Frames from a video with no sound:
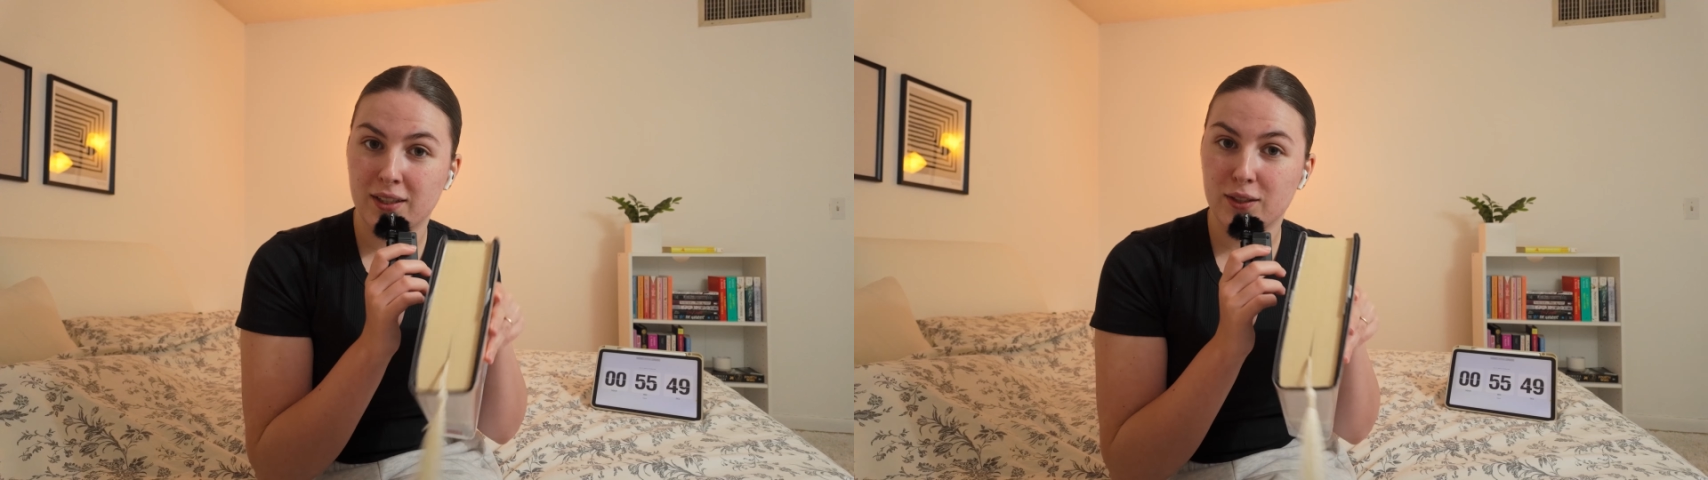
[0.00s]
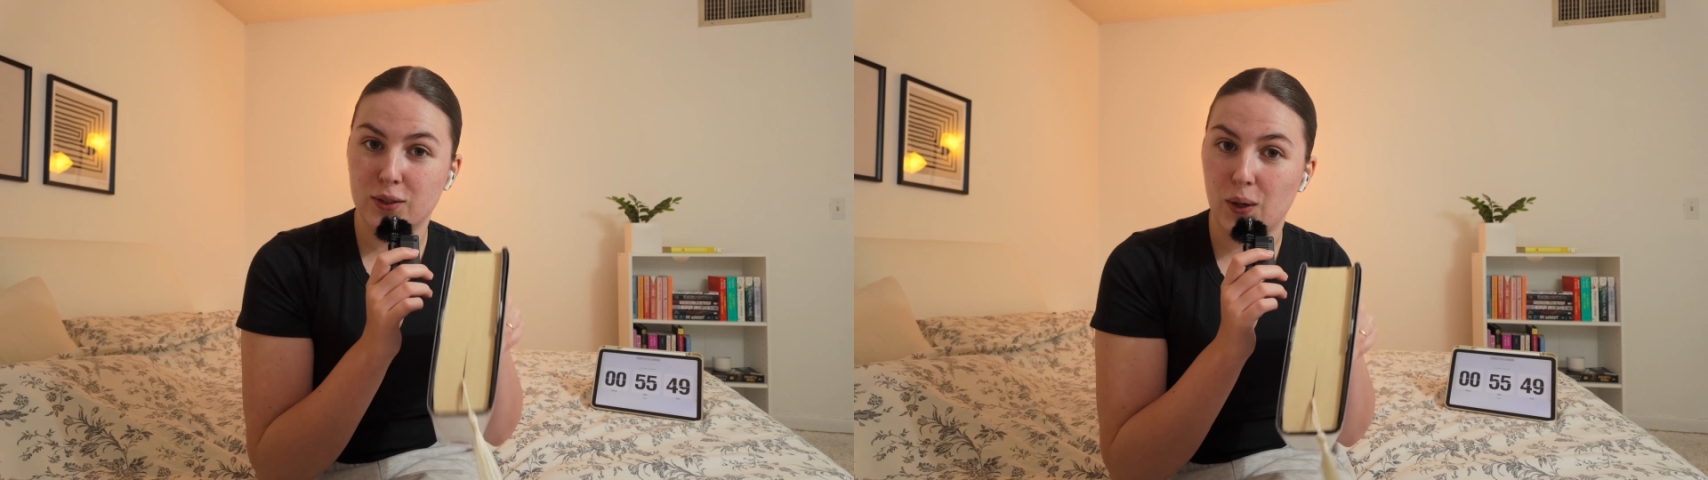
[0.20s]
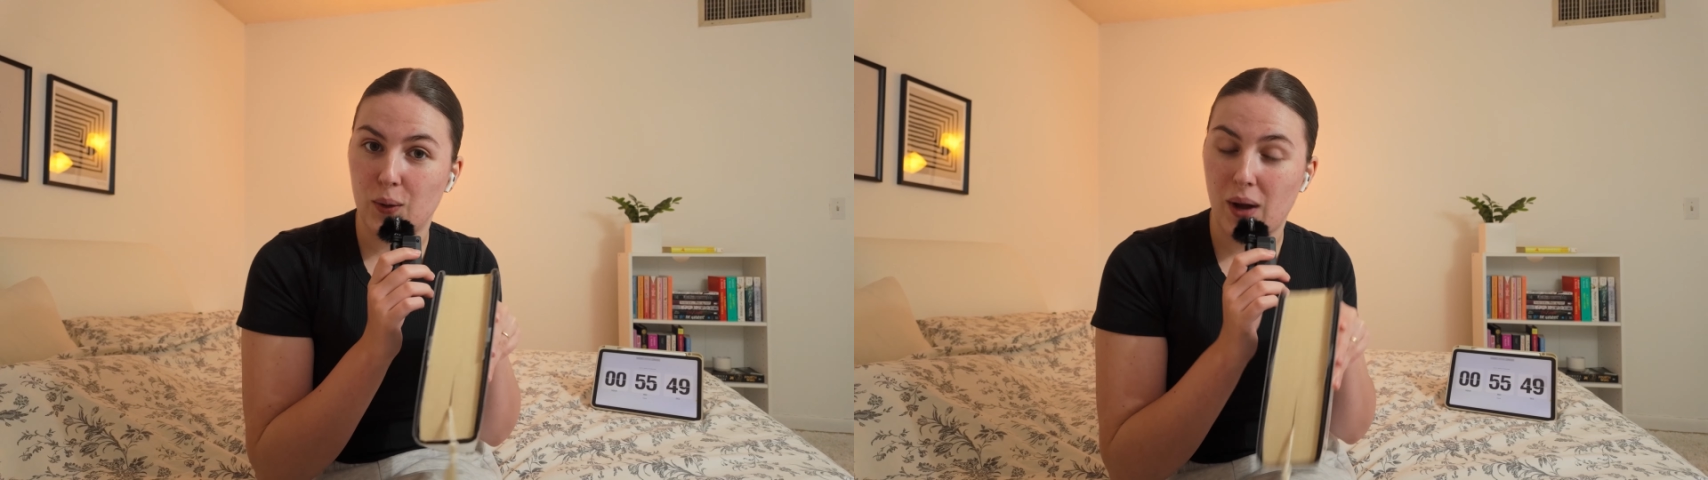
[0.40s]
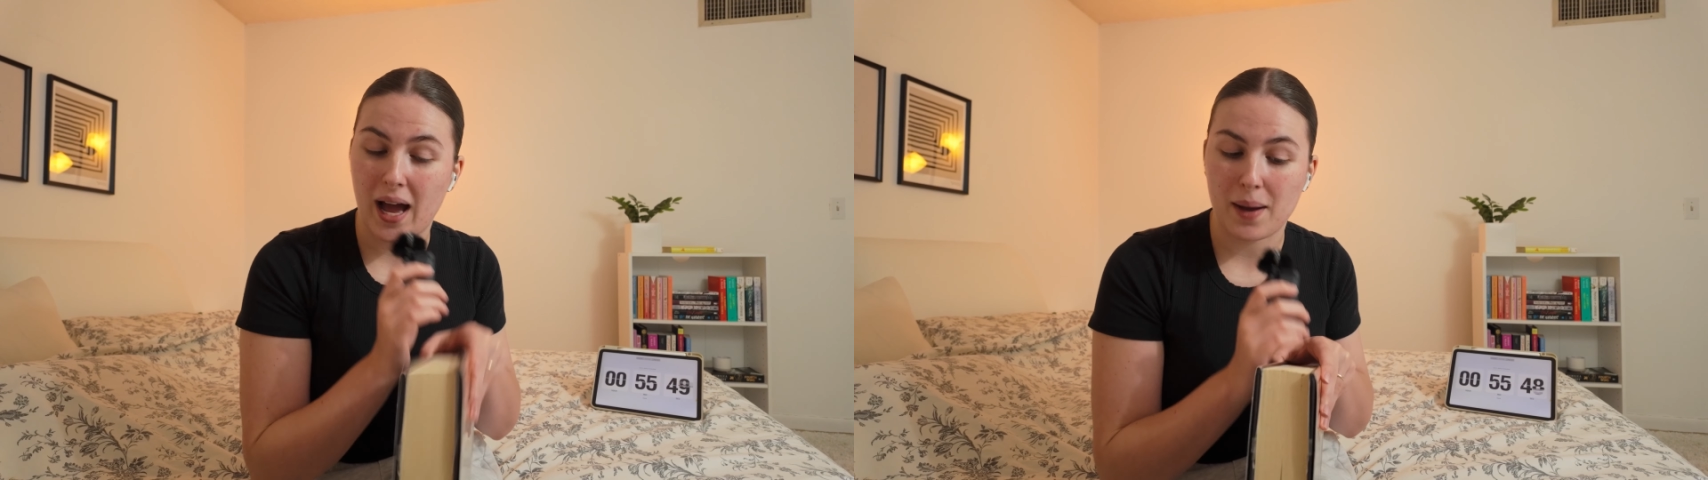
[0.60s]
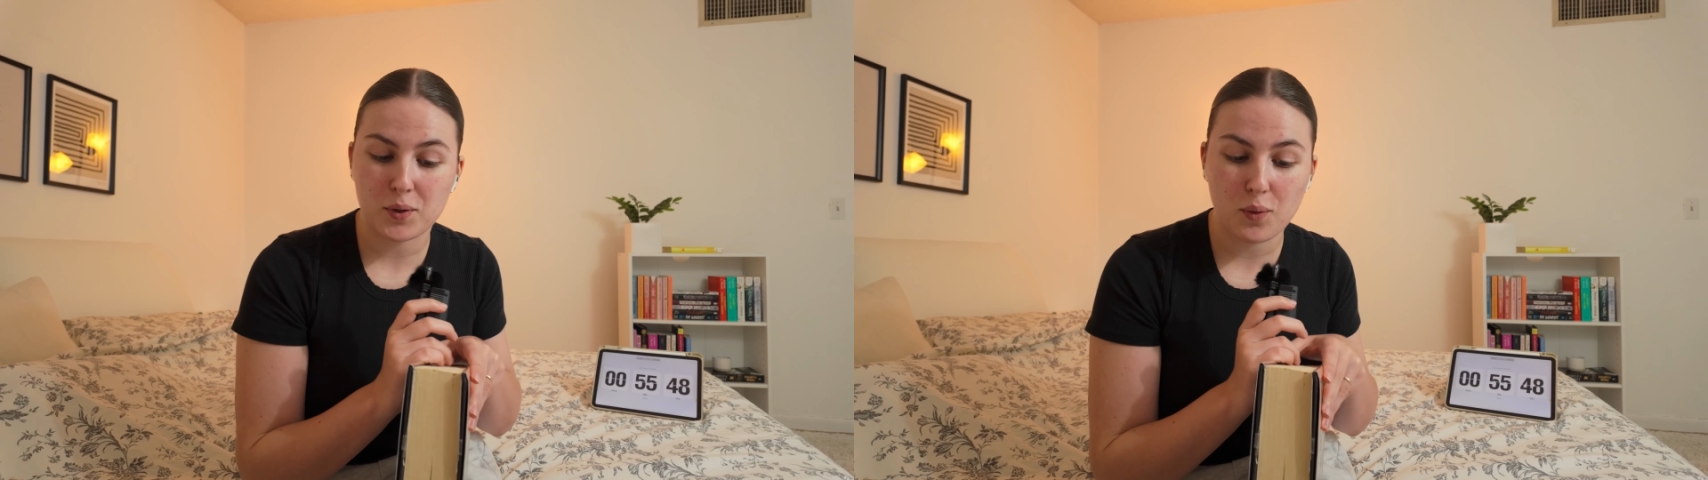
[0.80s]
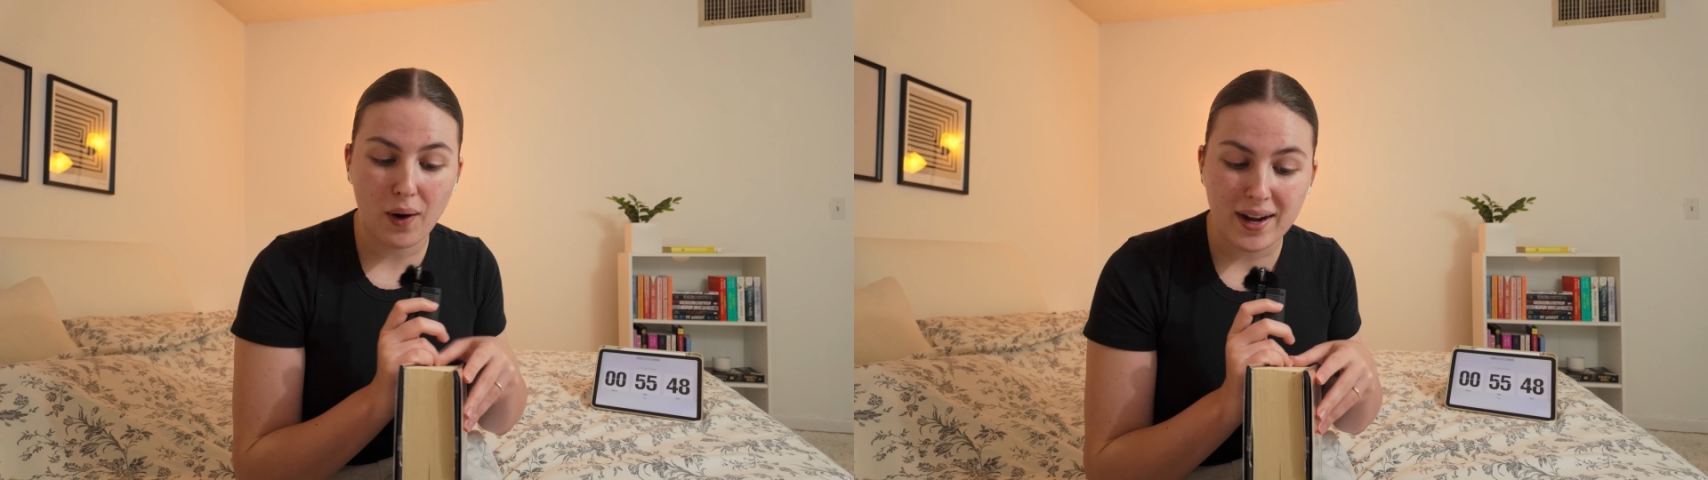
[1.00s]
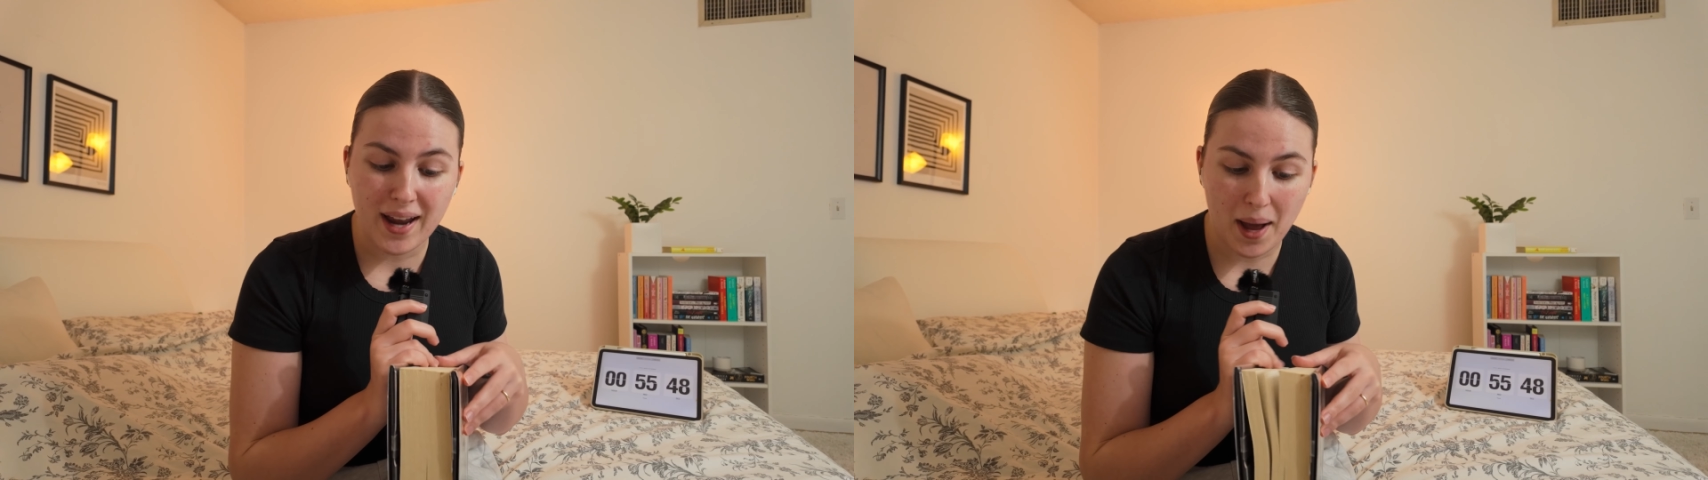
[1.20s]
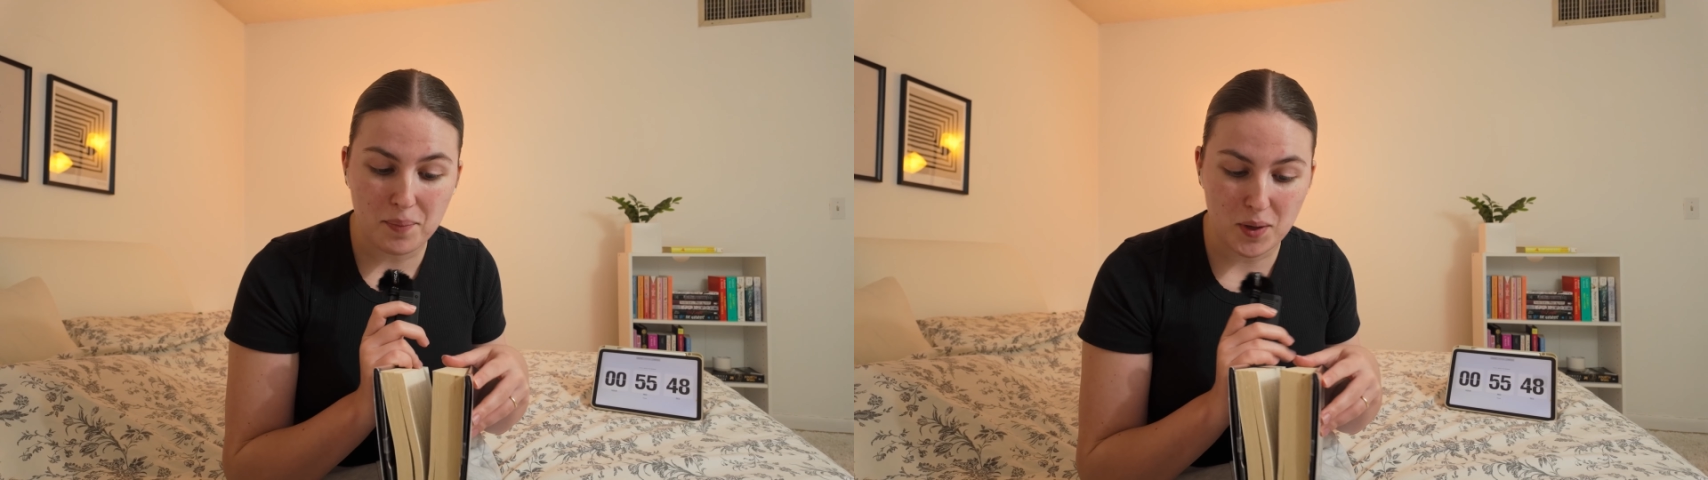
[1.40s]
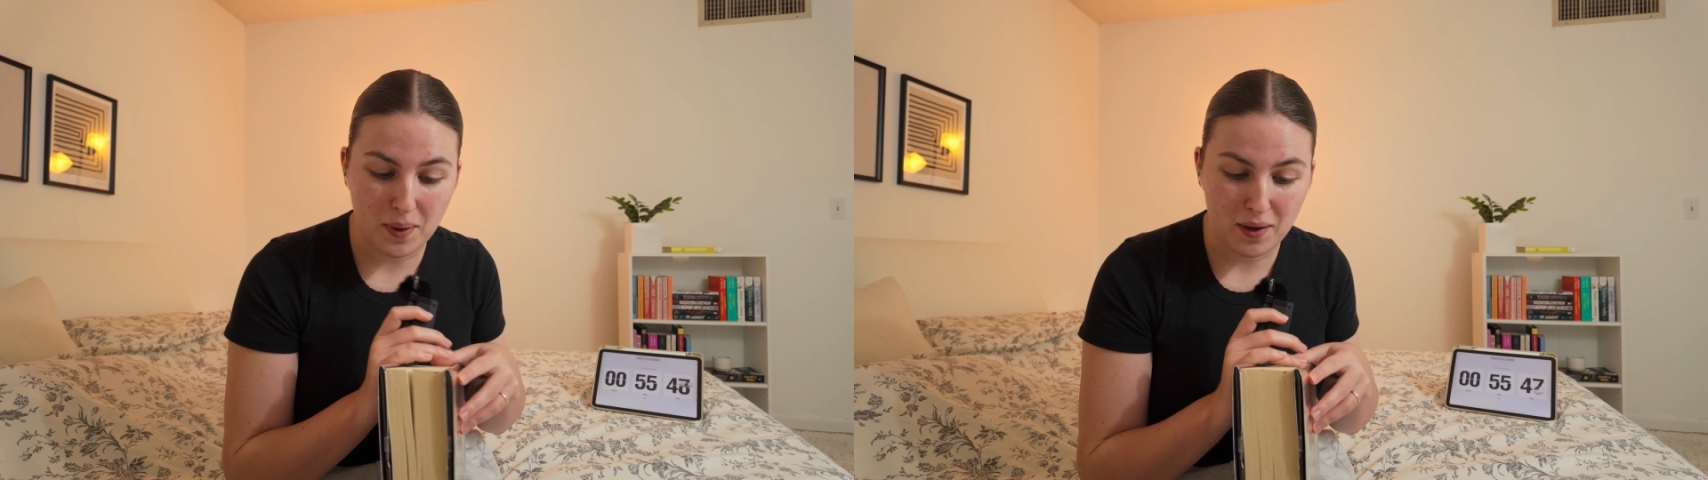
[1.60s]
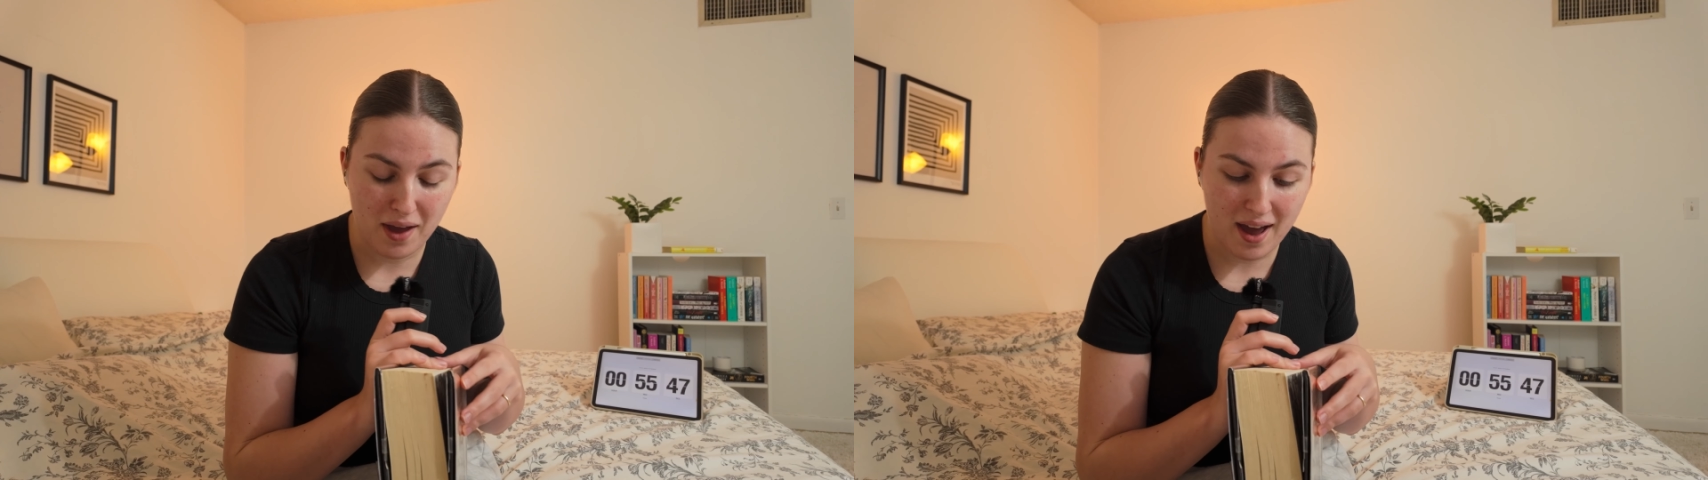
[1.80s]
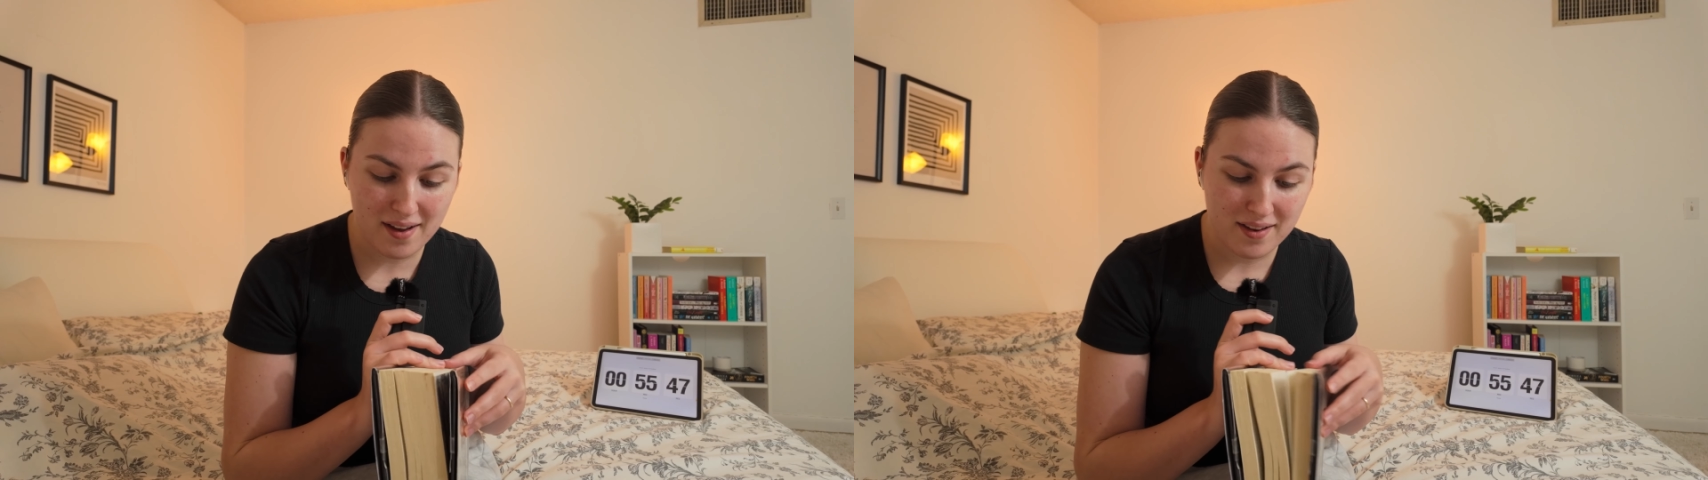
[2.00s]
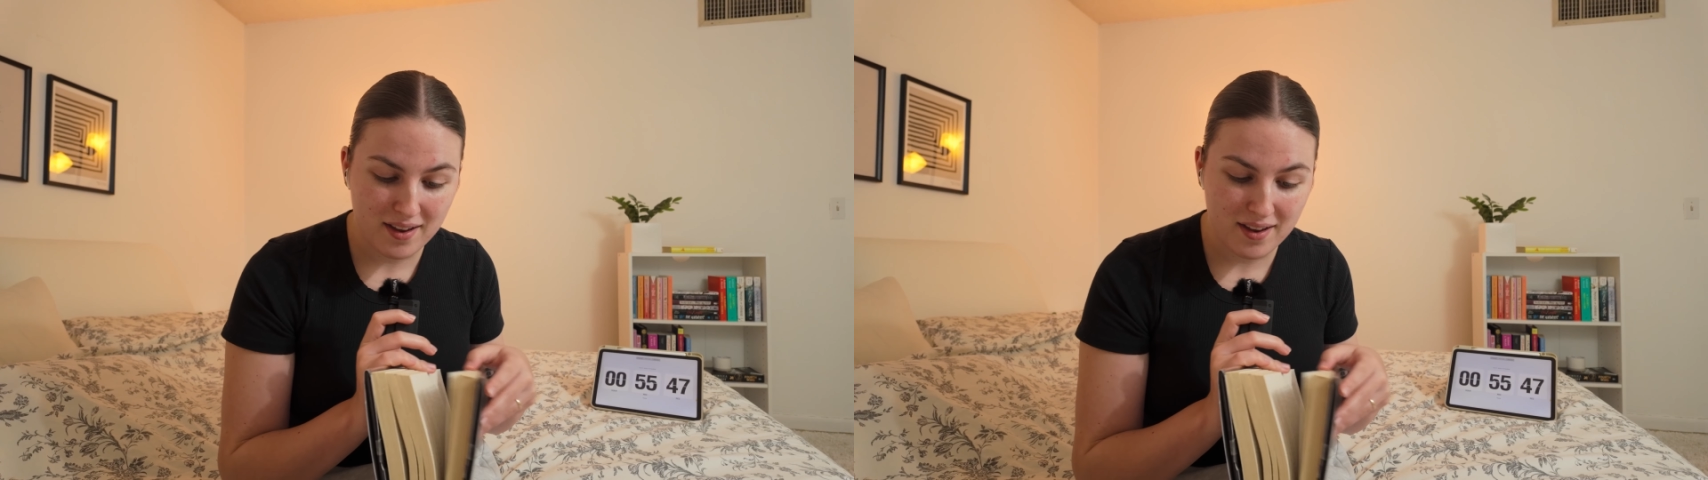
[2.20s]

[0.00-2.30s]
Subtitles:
so I'm quite happy about that.